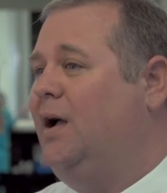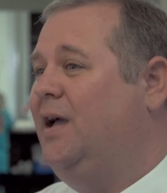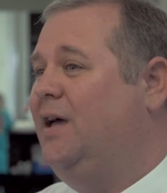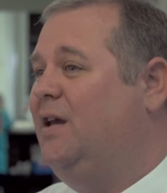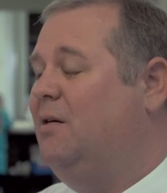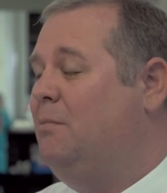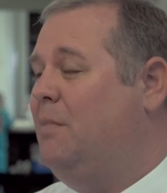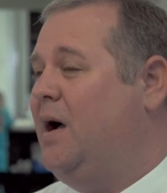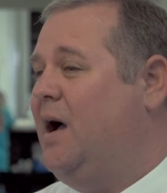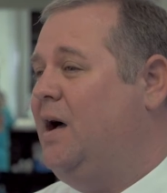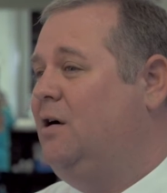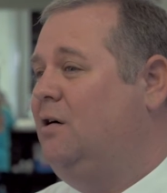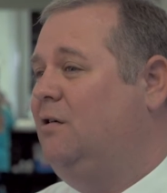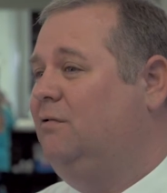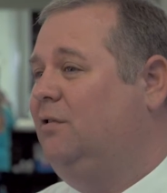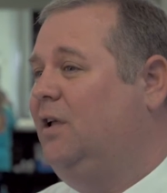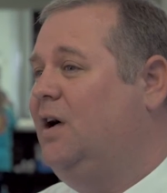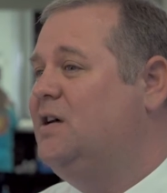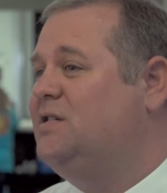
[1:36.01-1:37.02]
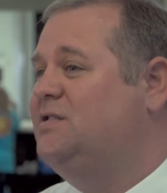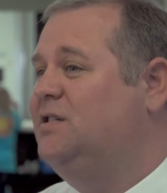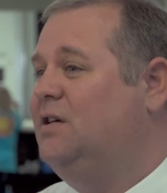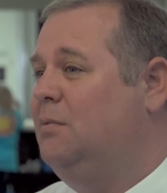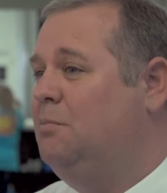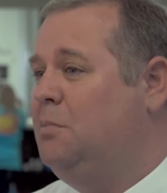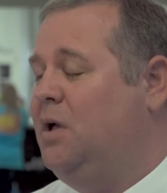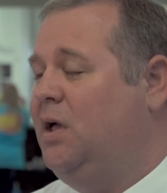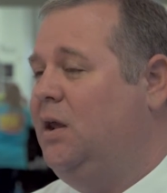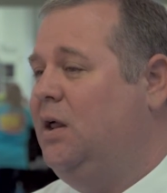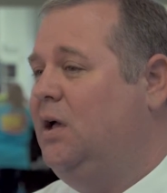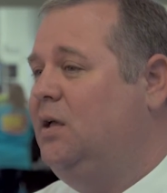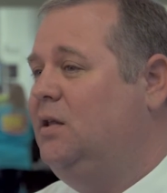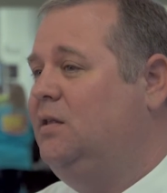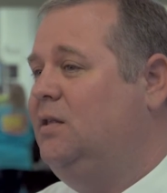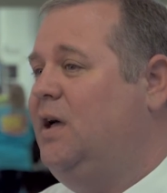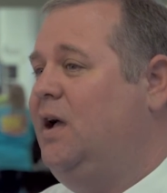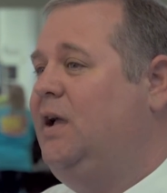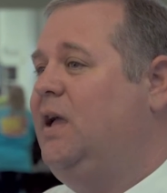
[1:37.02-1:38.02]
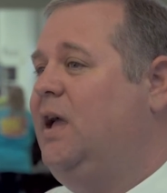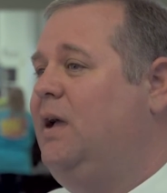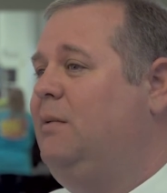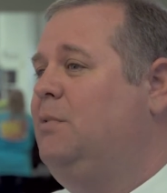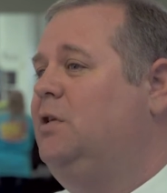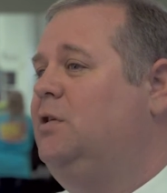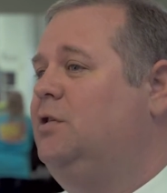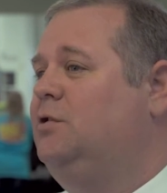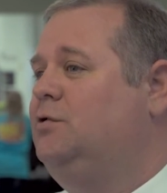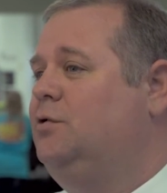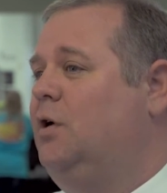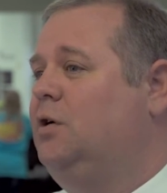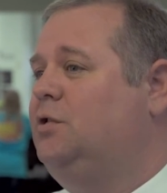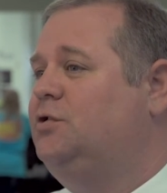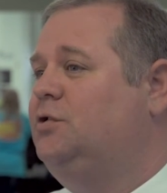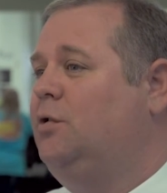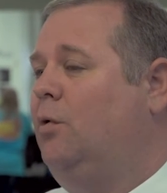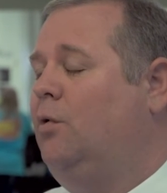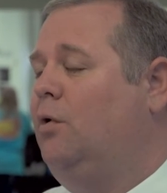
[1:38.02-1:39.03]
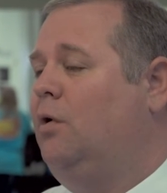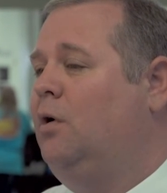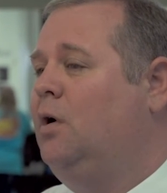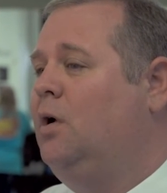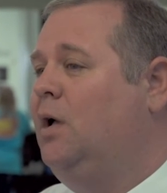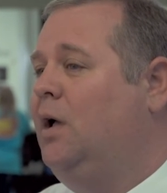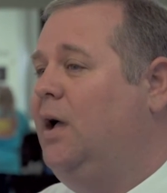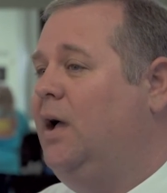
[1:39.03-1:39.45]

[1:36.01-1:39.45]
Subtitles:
In a matter of less than a minute, they came in the drugstore